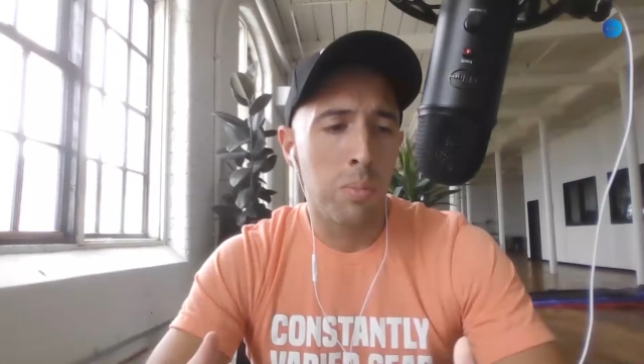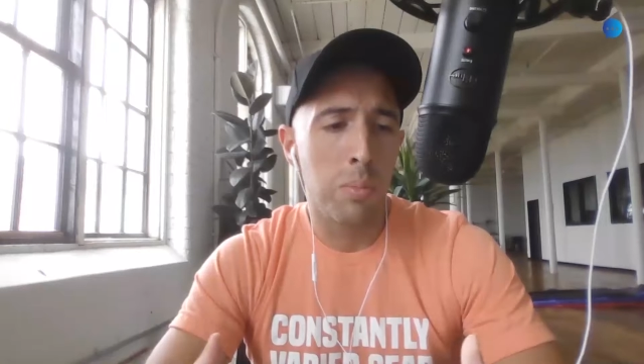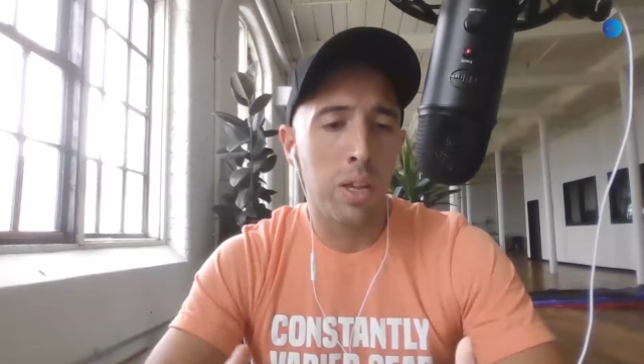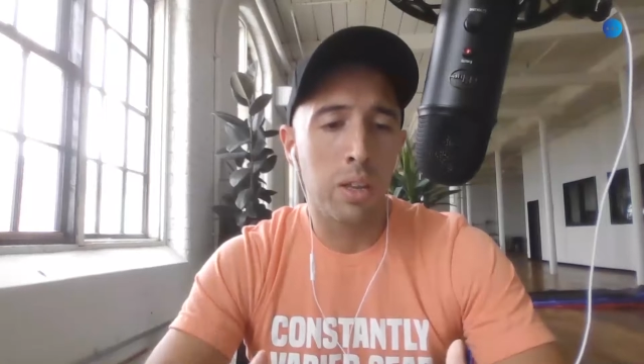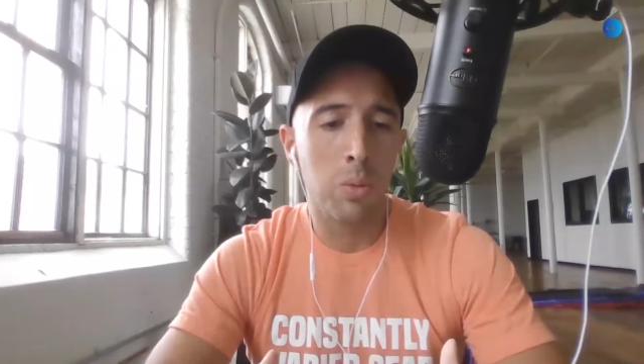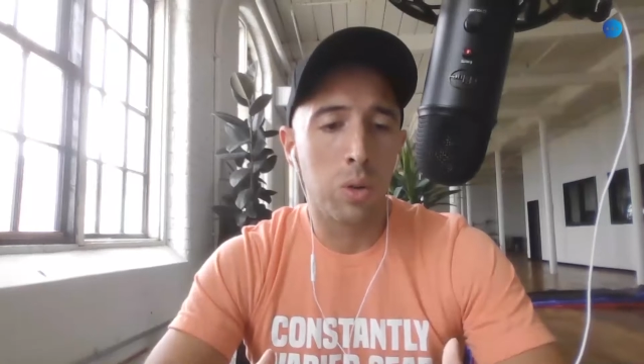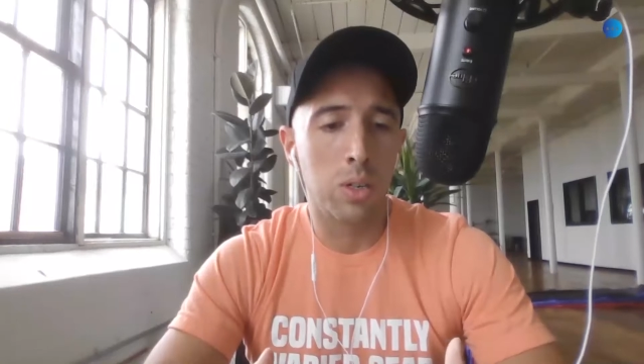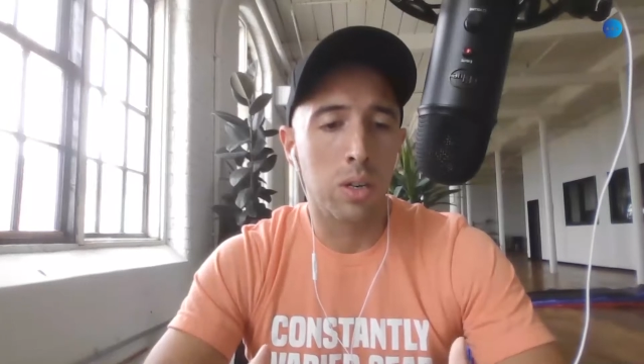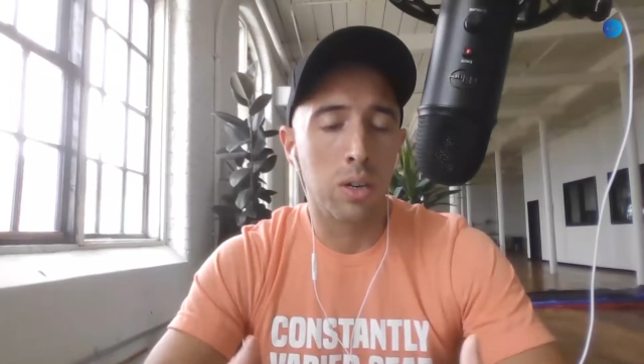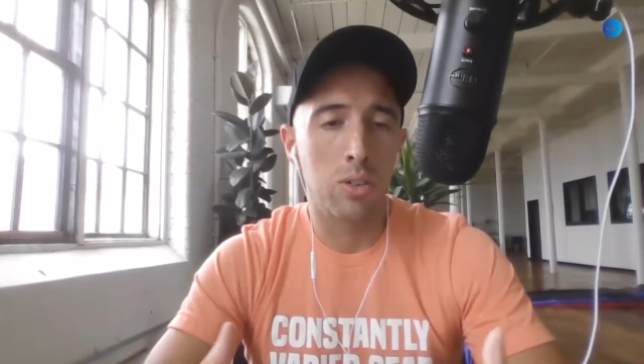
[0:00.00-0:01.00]
Mainly
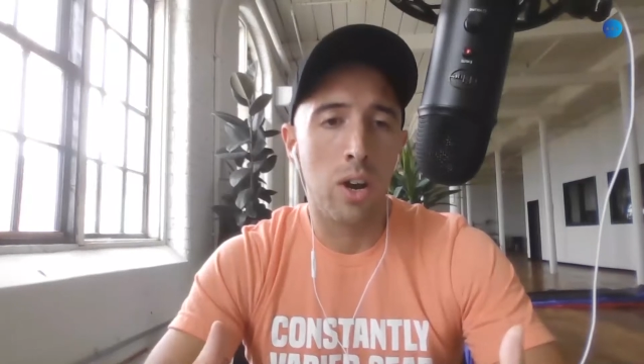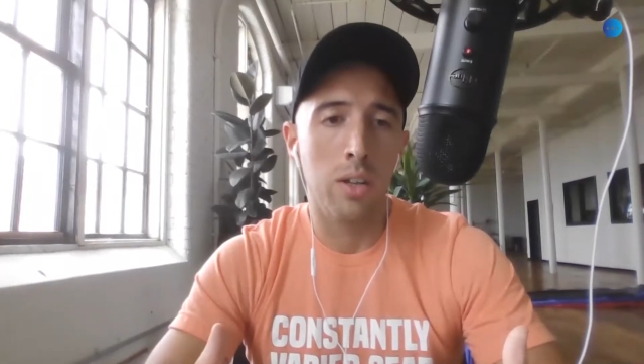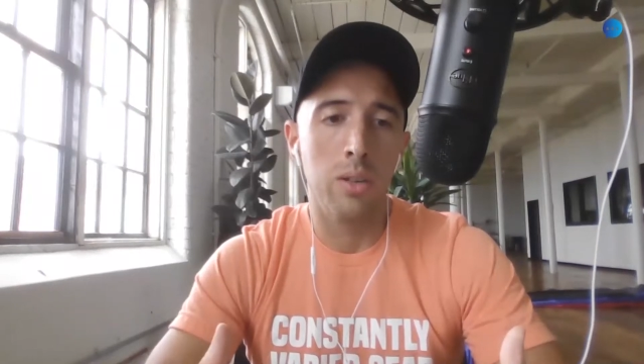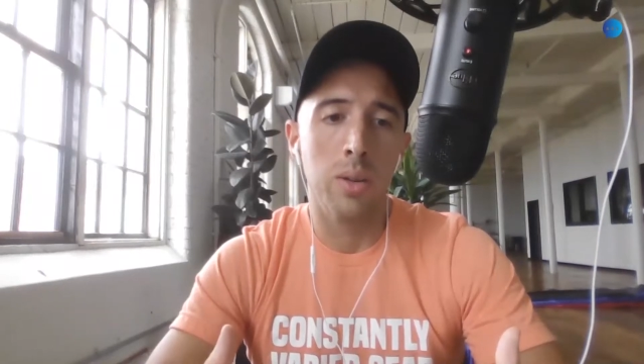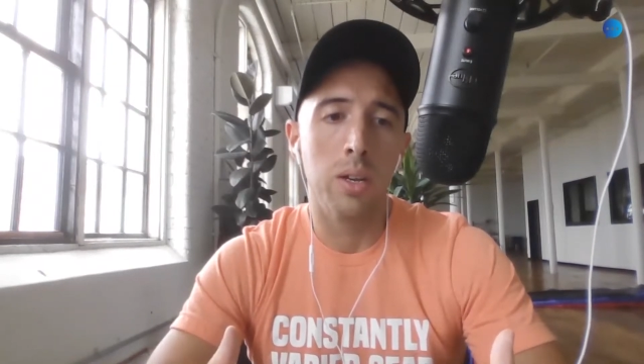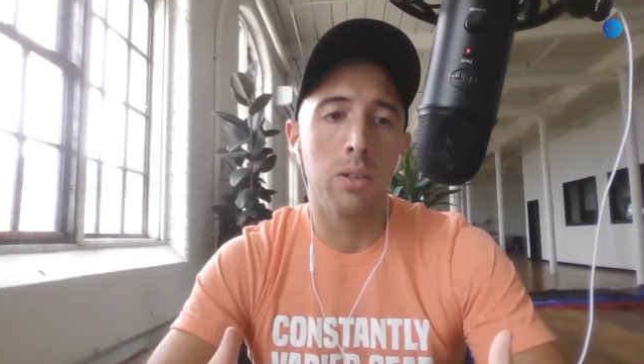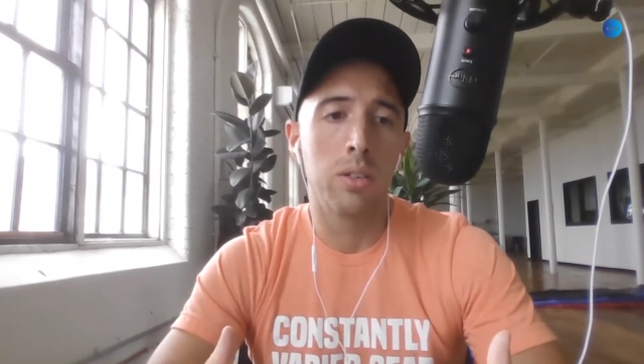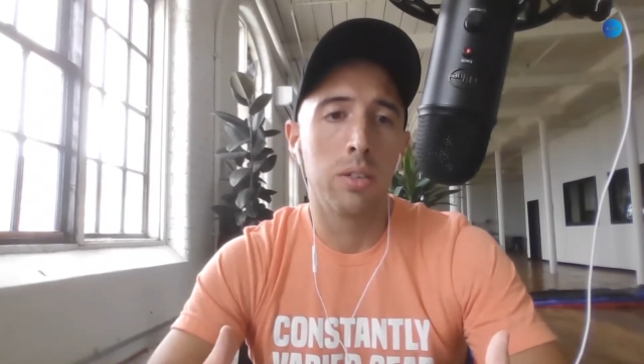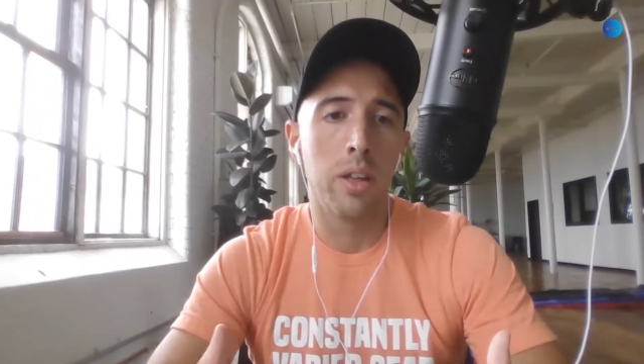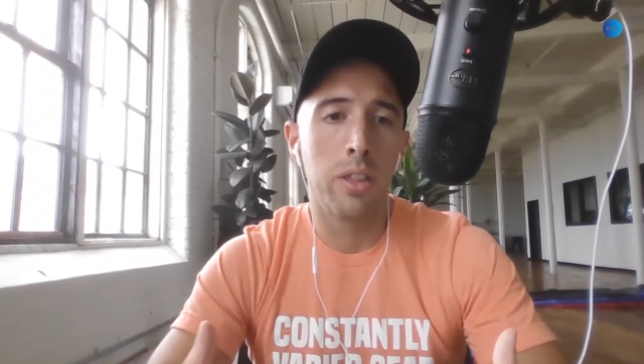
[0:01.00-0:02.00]
what you're going to try to do here is
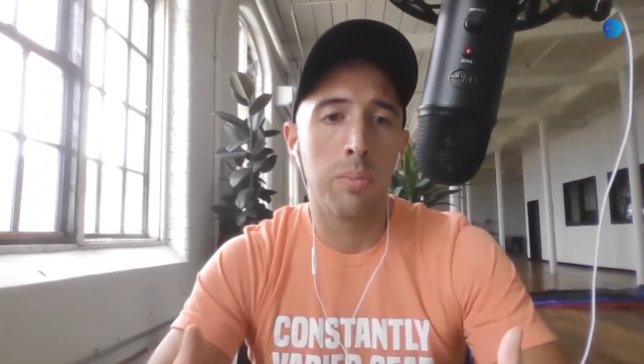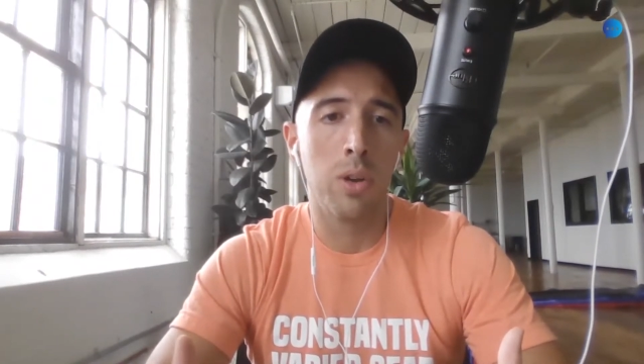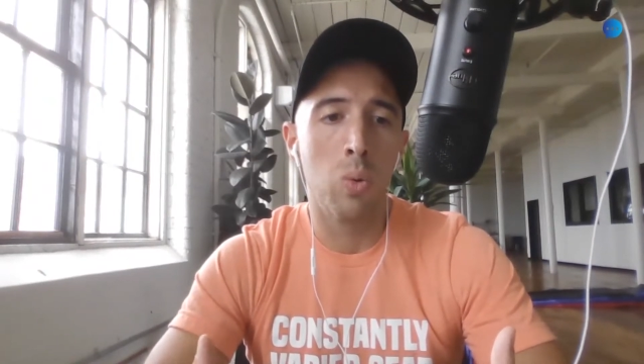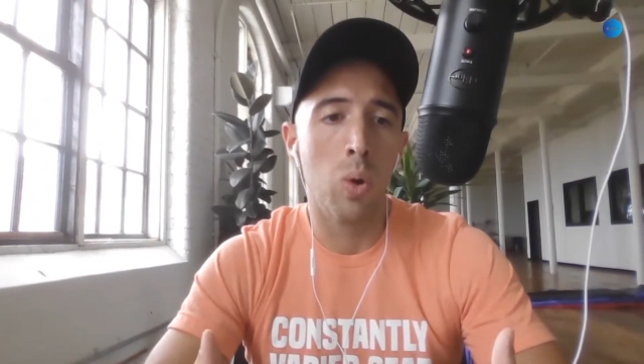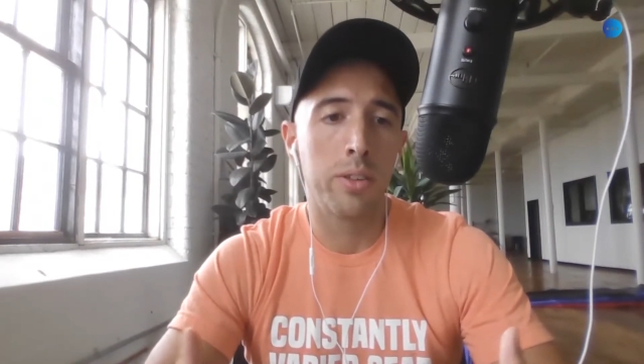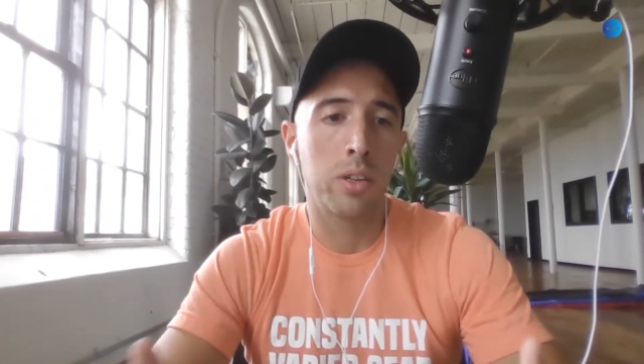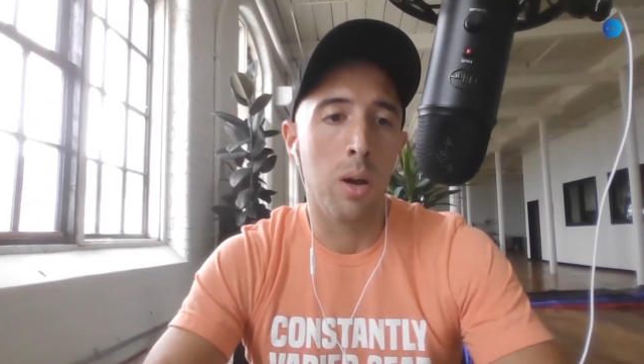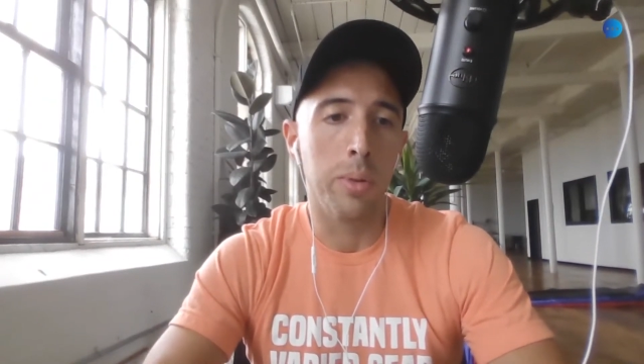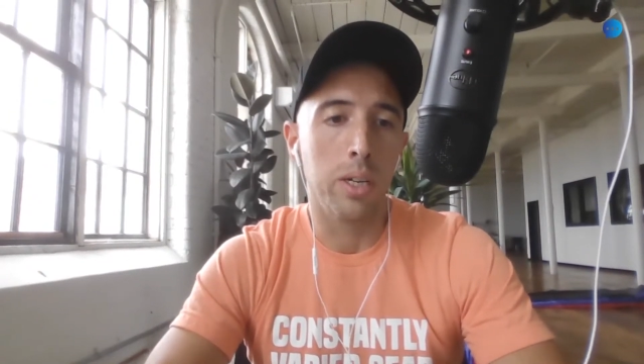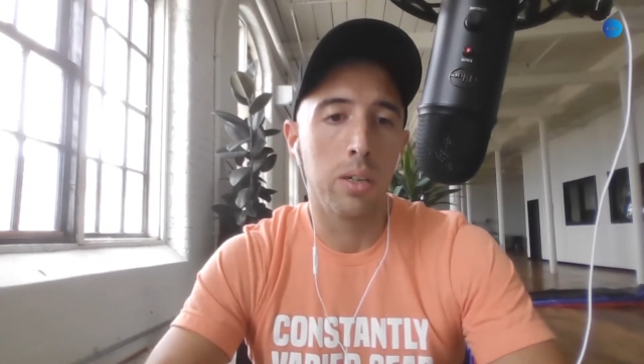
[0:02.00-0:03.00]
just let them know what's
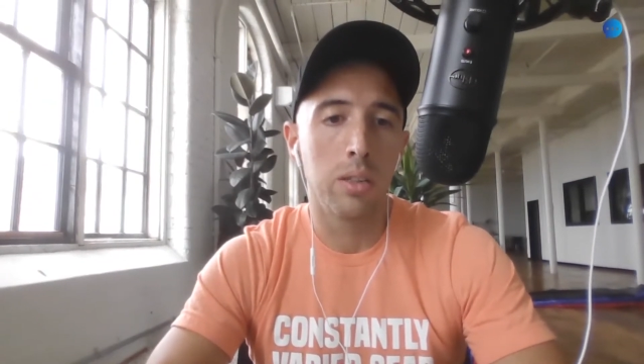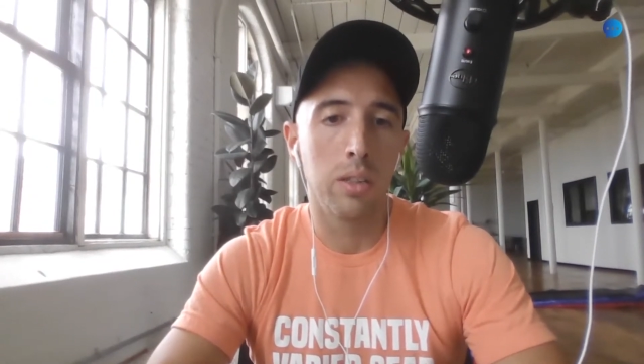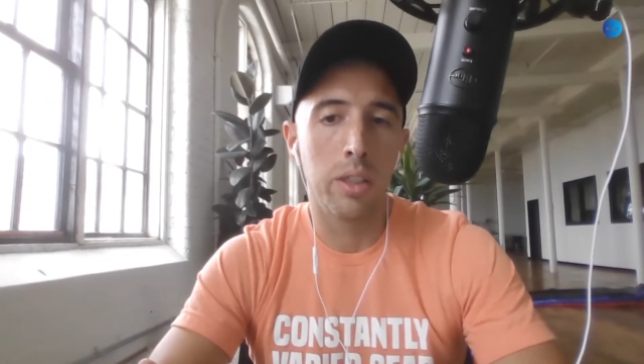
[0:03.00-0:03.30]
coming.